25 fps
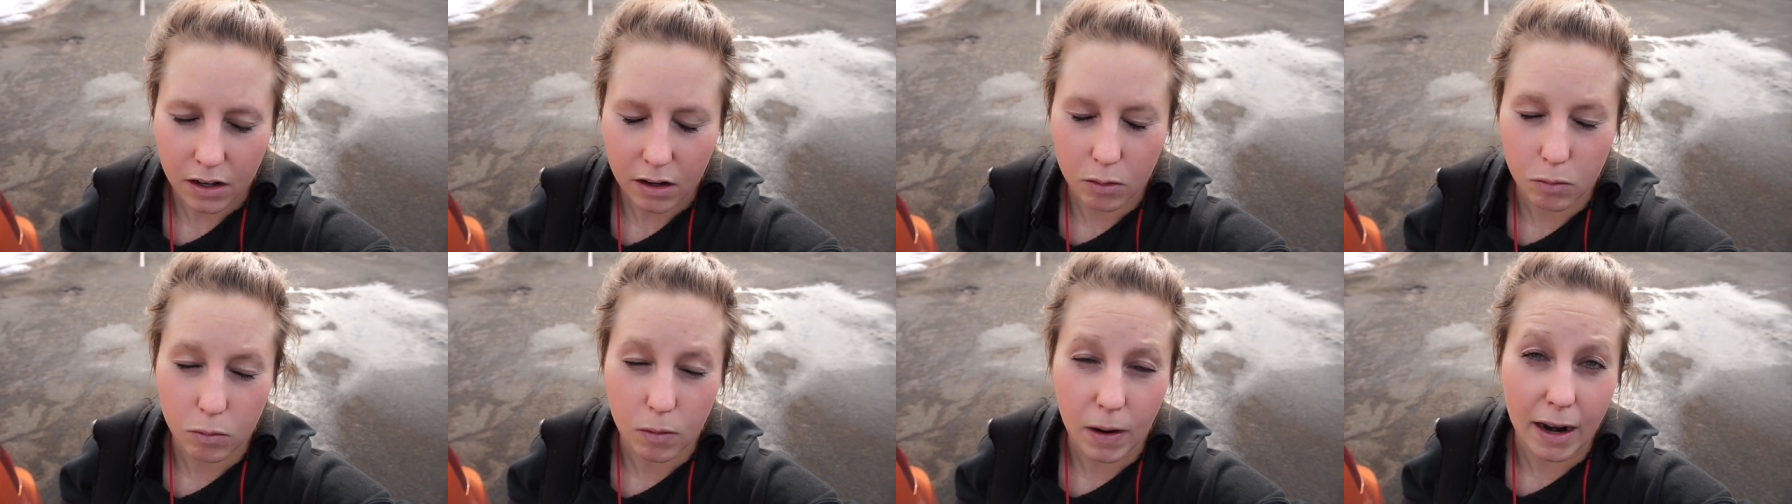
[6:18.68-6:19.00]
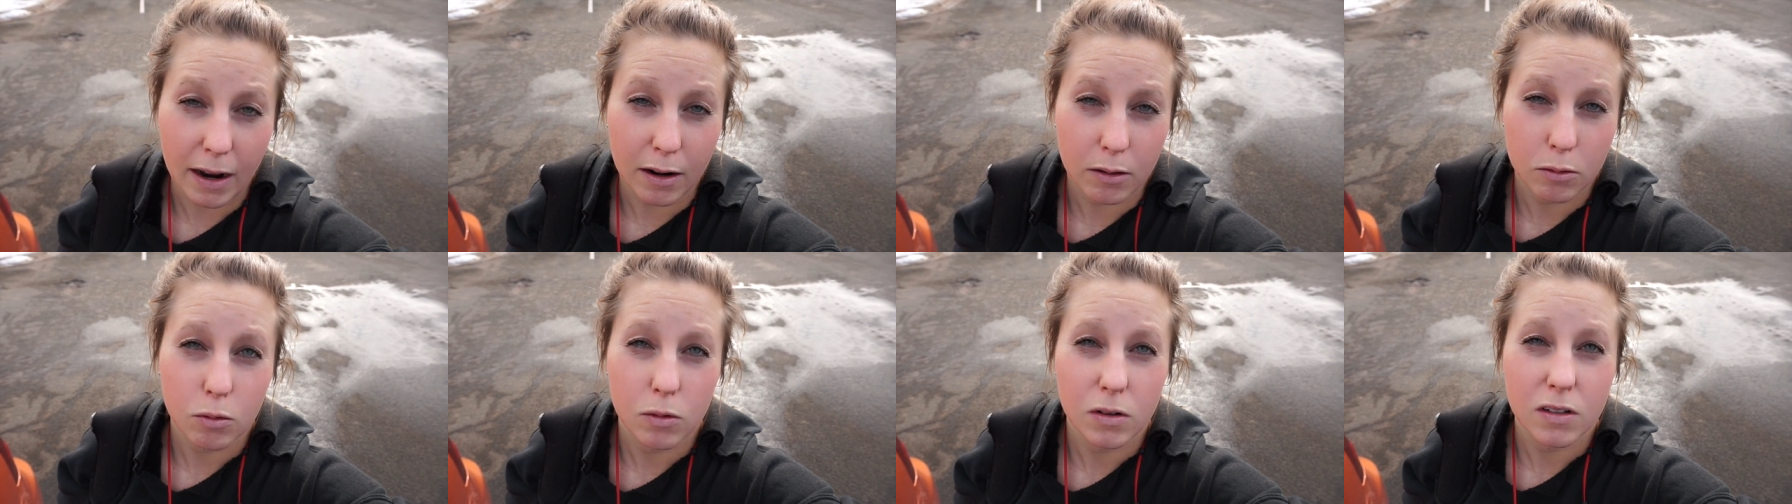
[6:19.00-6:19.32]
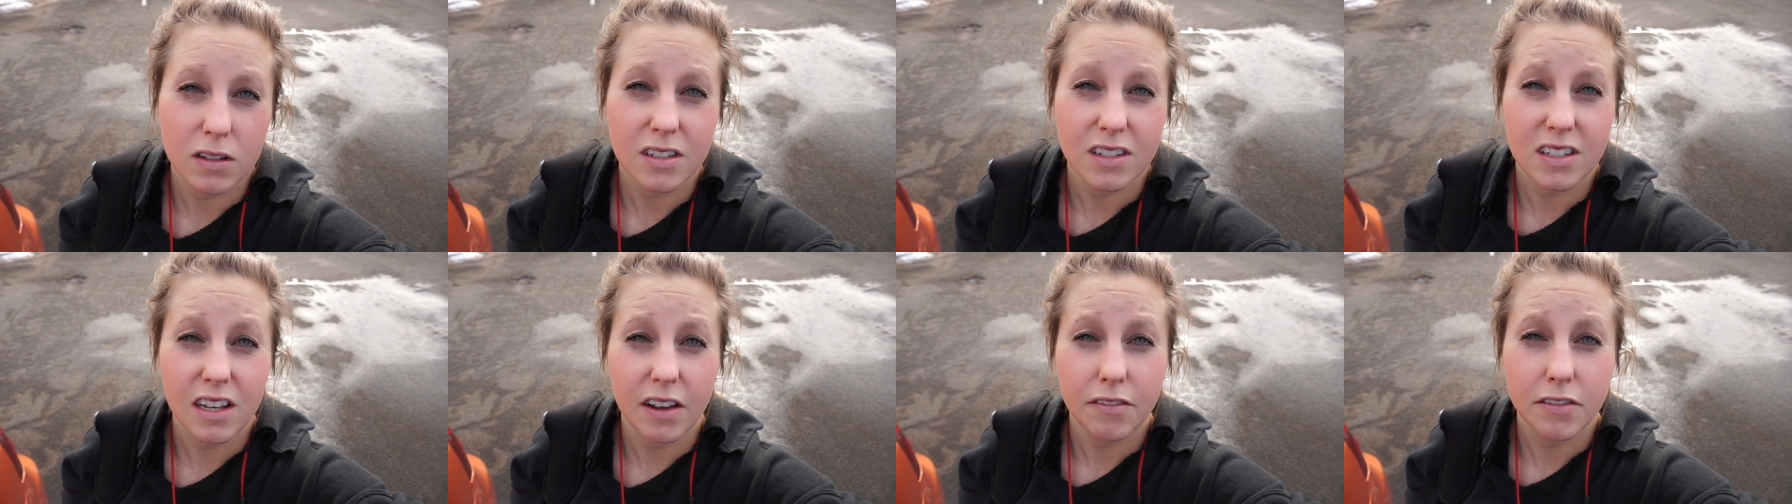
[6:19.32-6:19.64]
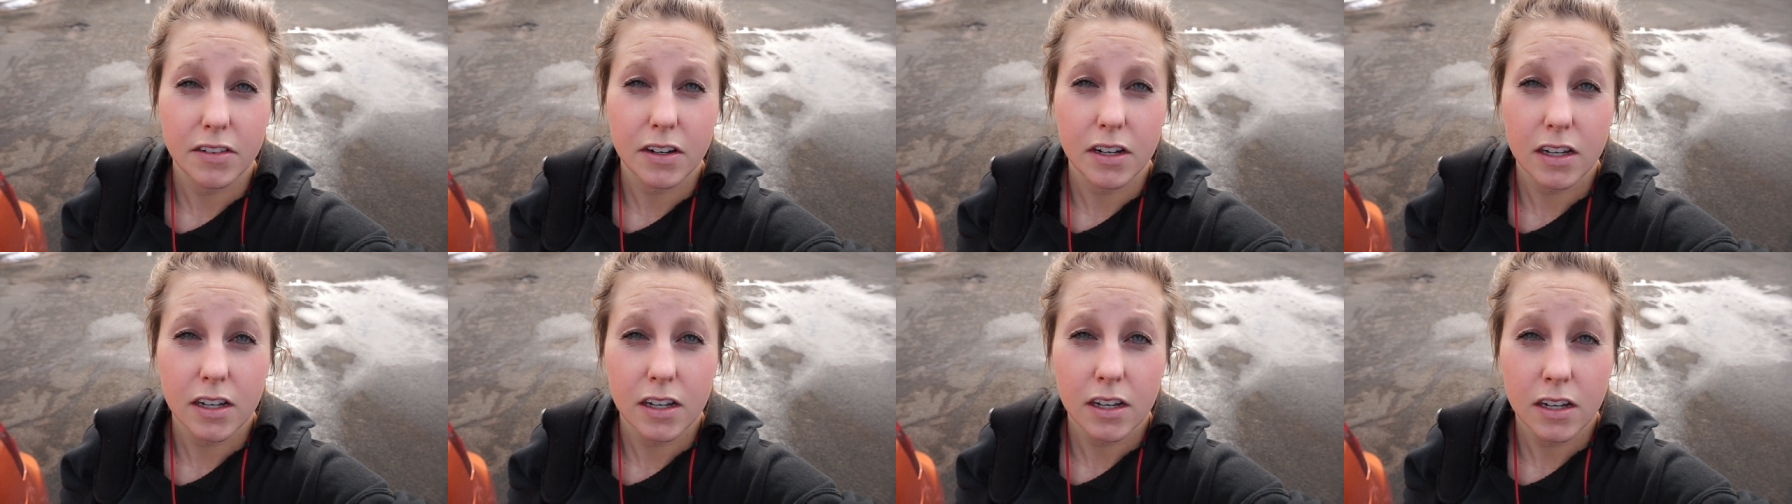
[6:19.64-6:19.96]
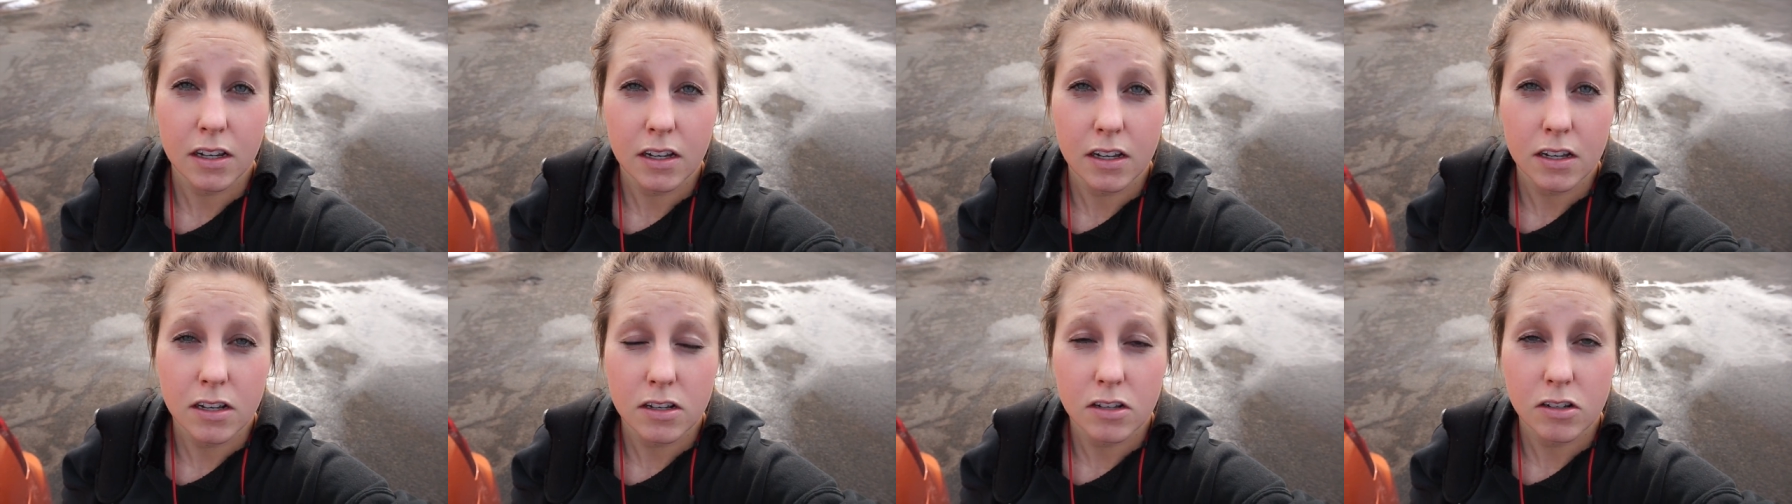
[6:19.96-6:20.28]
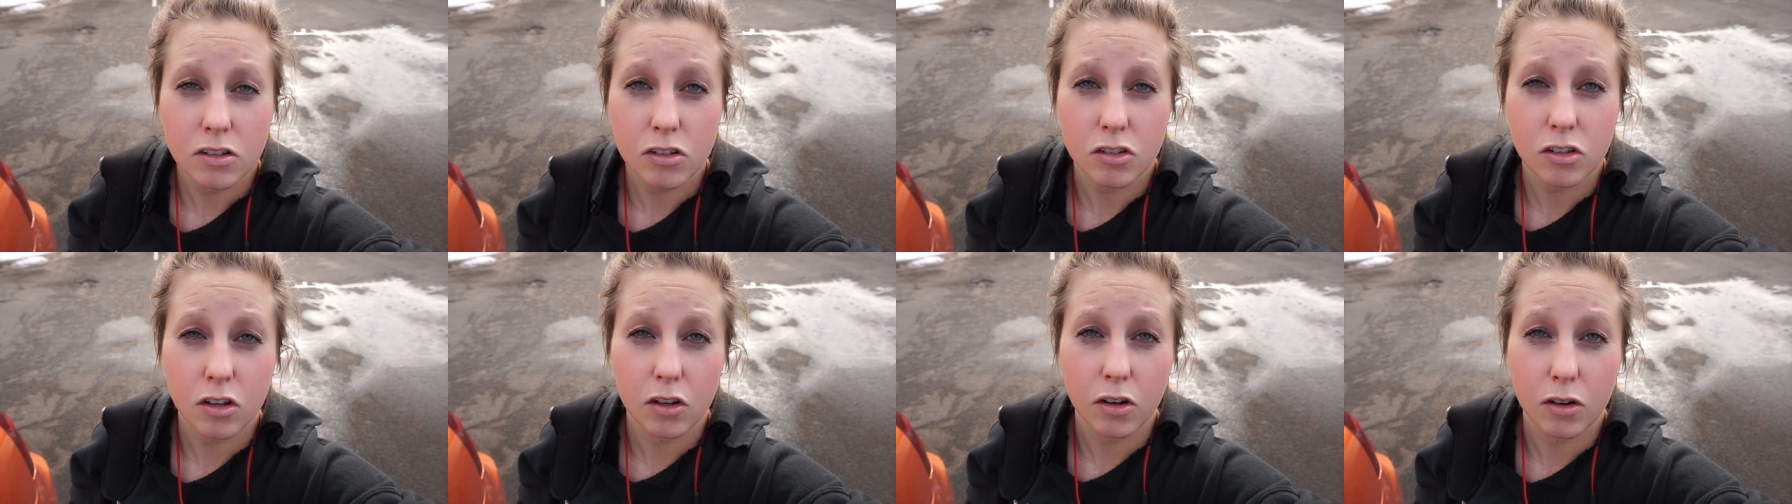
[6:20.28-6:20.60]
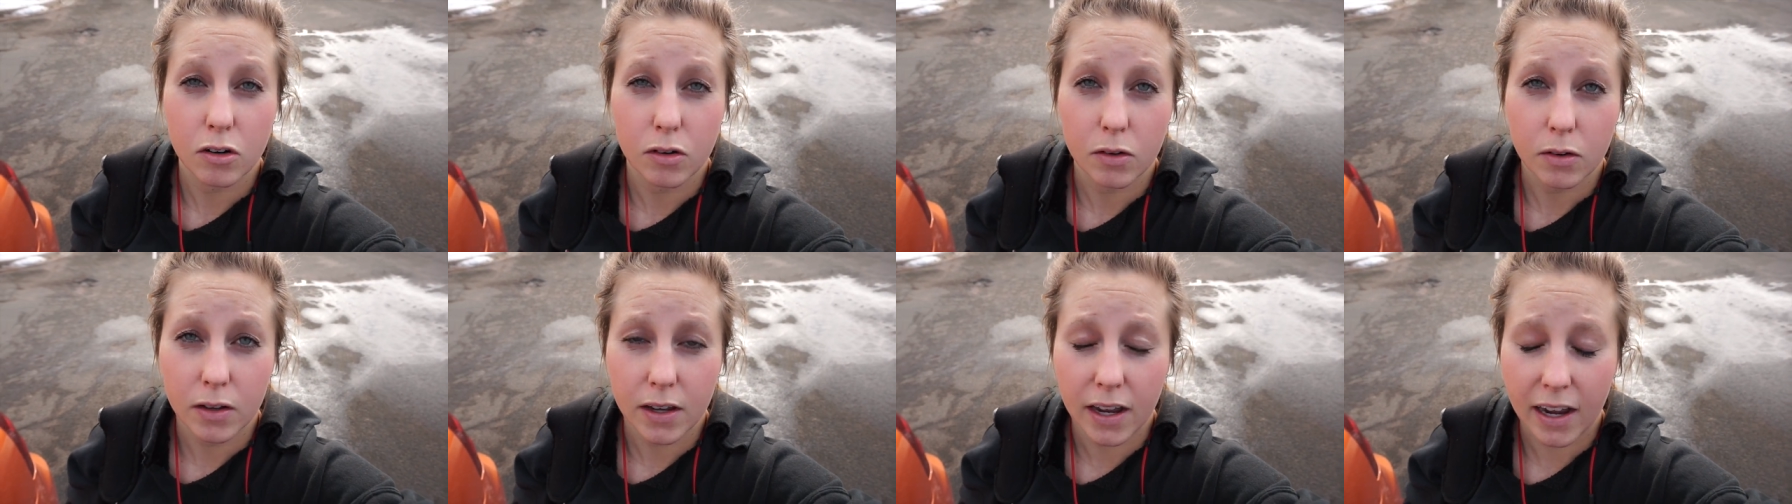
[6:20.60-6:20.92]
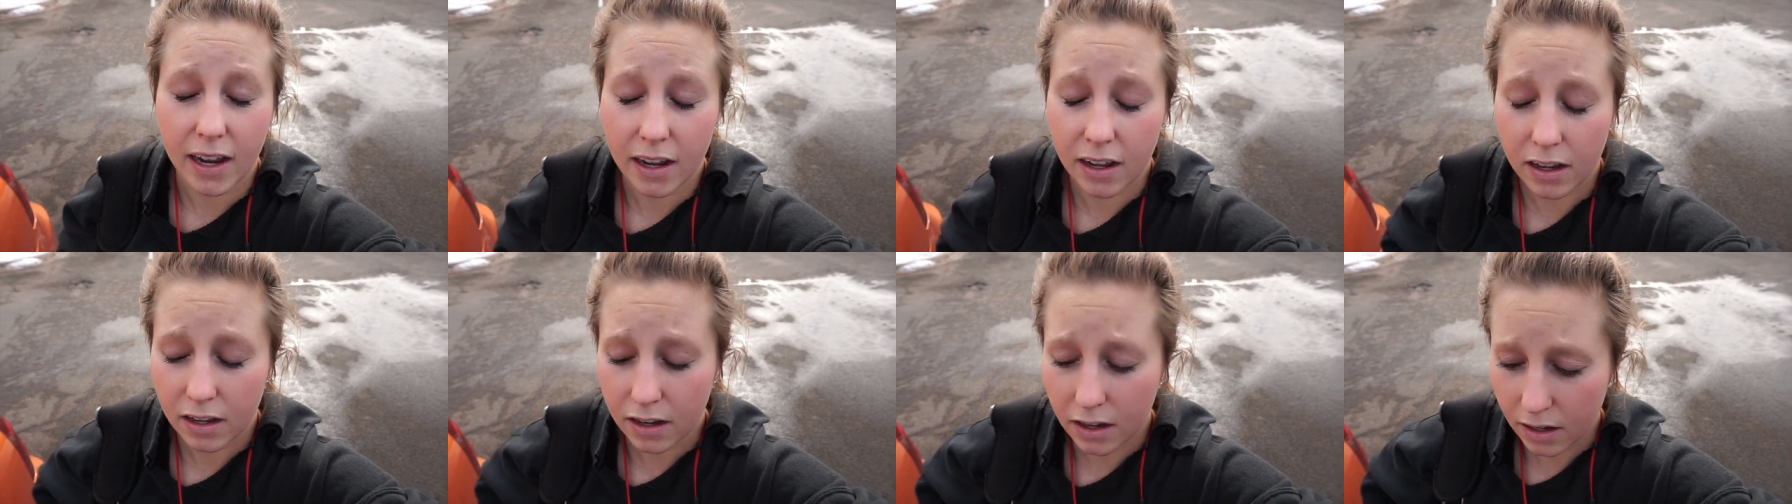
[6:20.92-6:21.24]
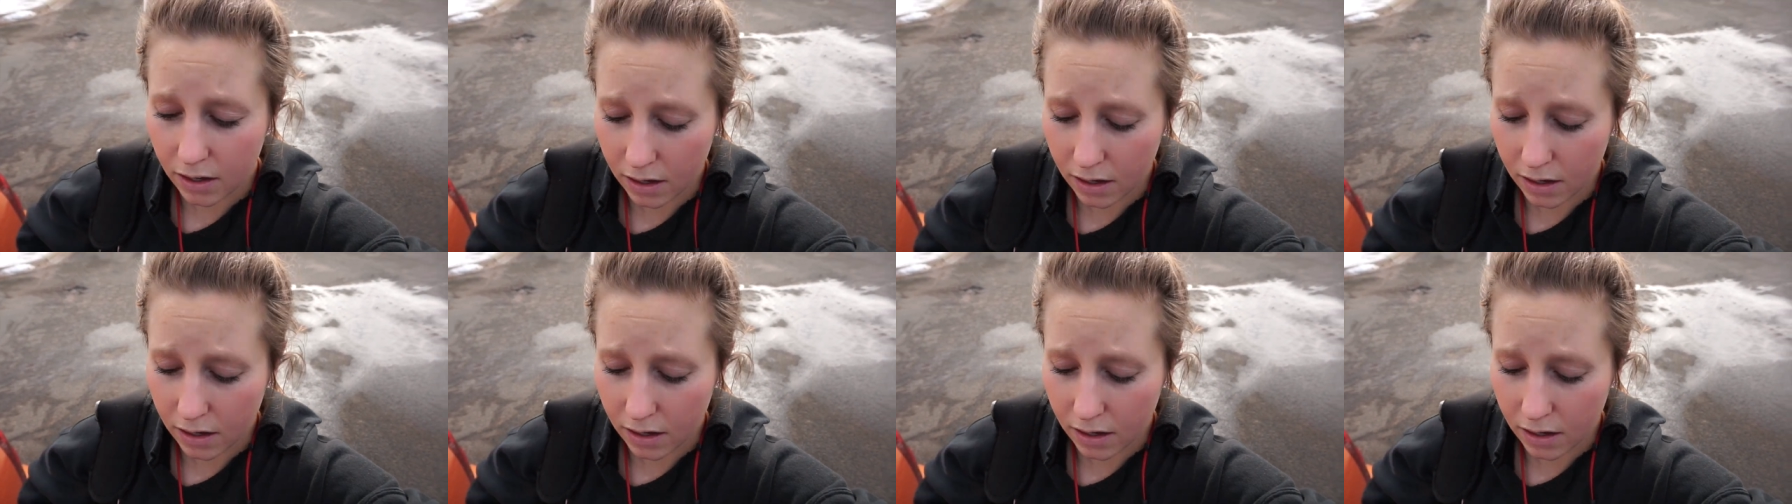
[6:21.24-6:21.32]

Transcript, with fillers: around one seventy. So yeah,